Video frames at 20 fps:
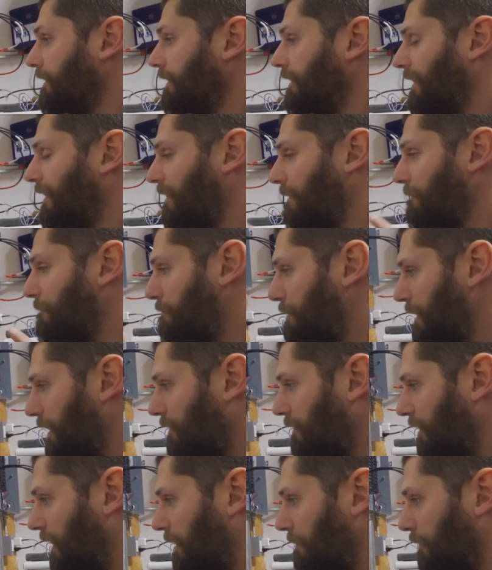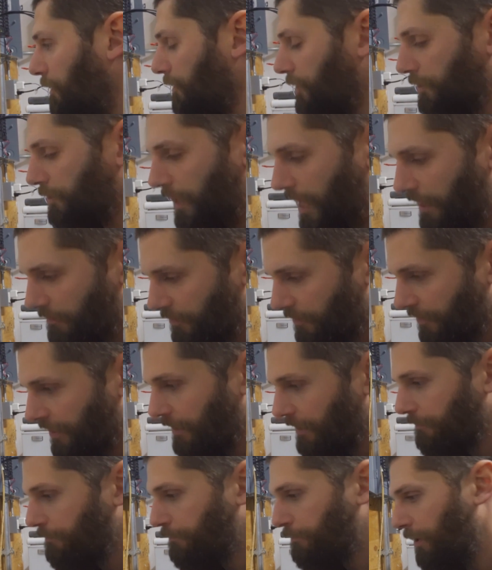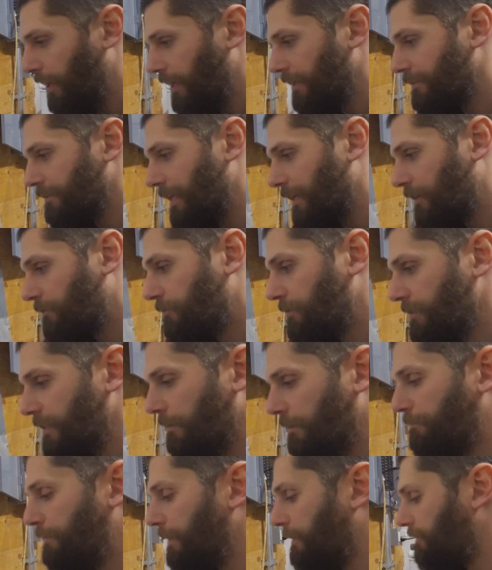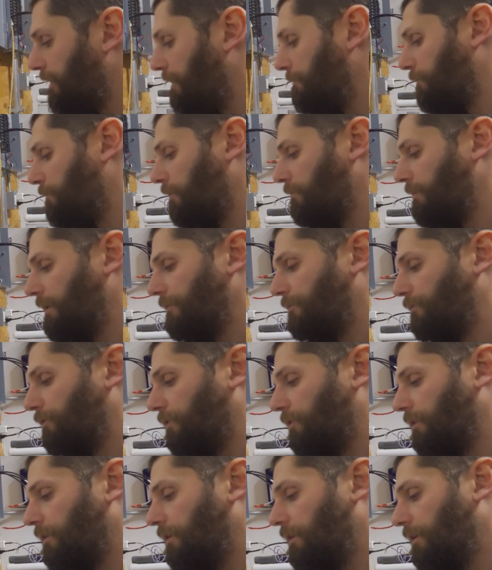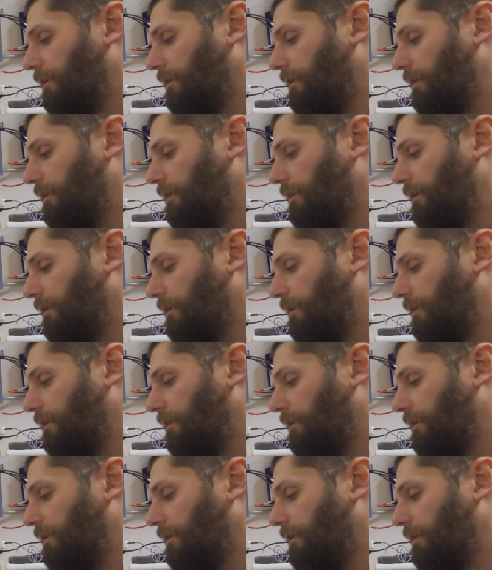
and have that big ground bar do everything. But what's that big ground bar rated for?